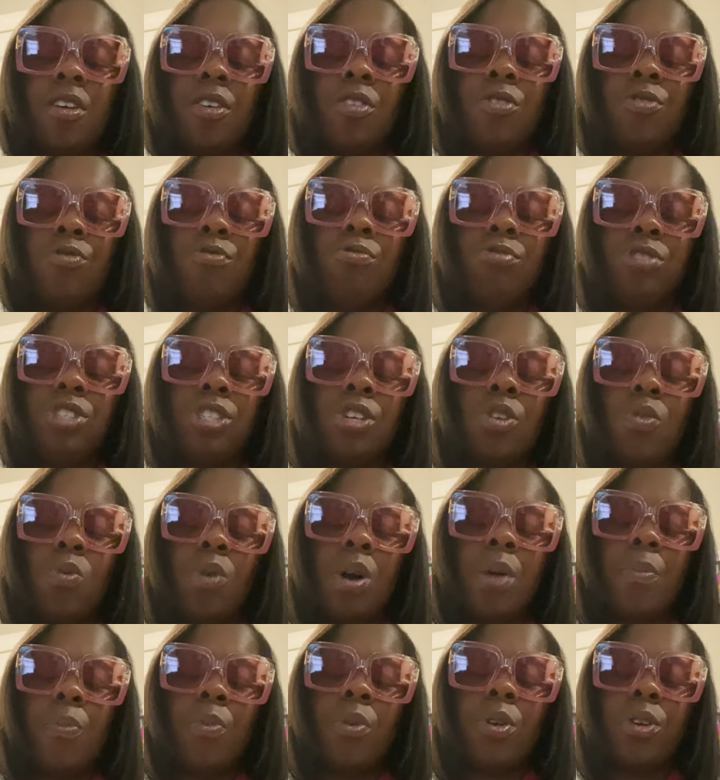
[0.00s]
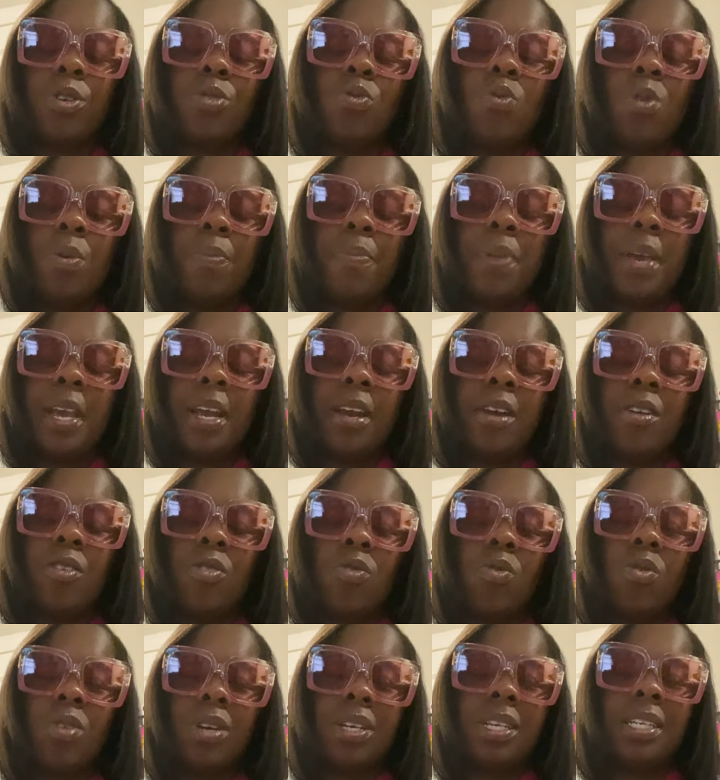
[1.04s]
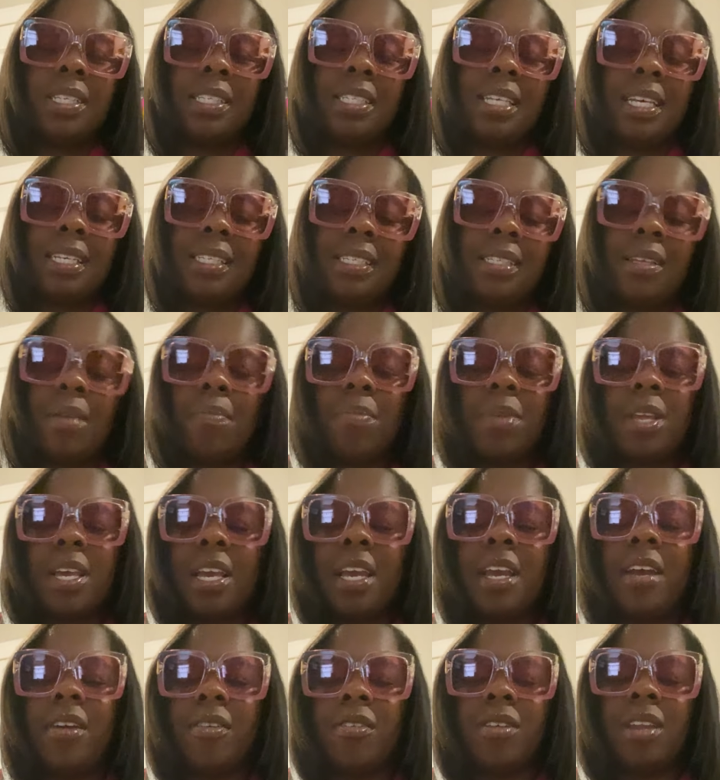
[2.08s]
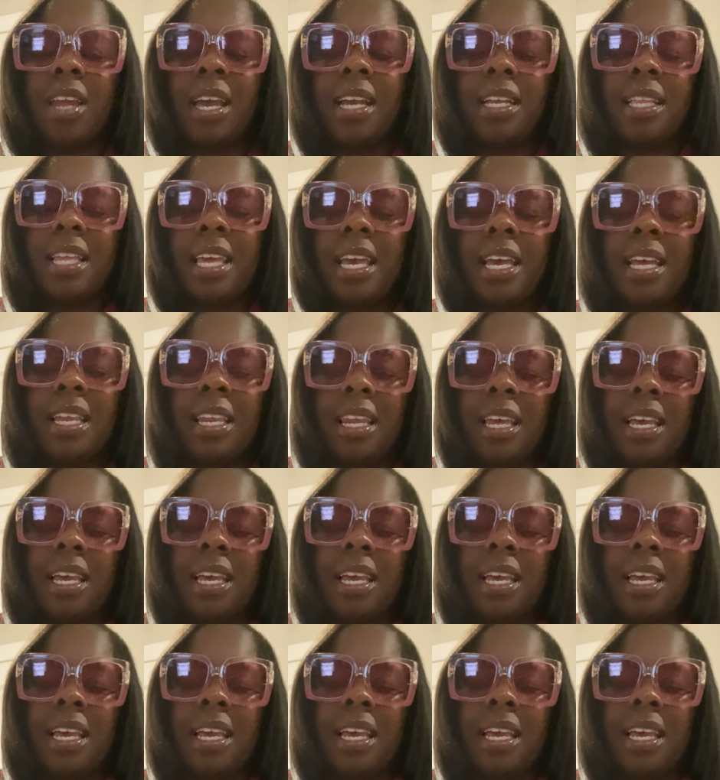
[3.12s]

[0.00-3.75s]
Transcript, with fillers: you show up or you appear or it's, it's something here like that.